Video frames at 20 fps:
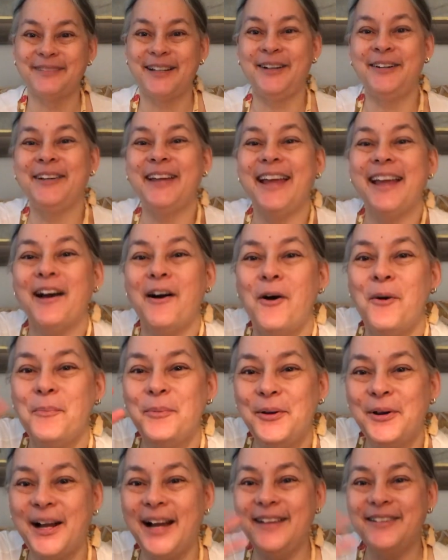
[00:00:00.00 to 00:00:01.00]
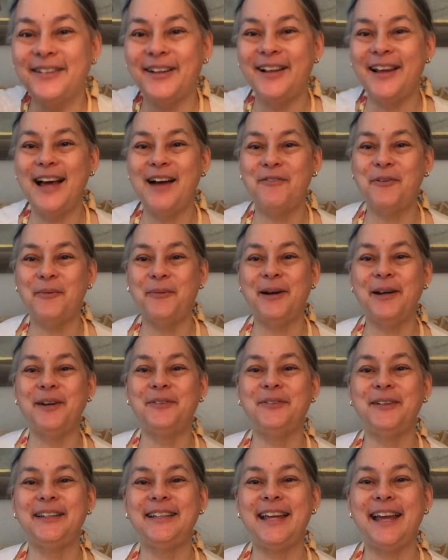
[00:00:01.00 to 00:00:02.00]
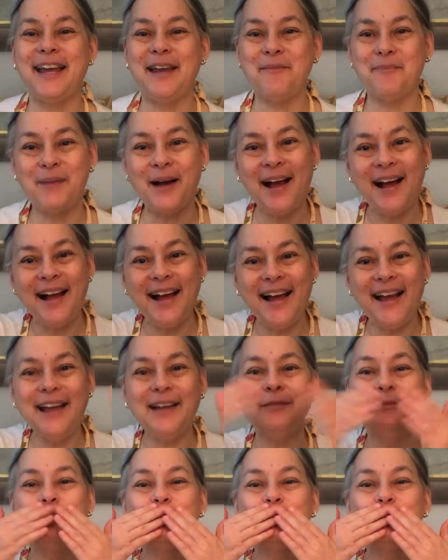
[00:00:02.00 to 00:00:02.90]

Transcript: Okay, hope you guys all have a wonderful day. Bye.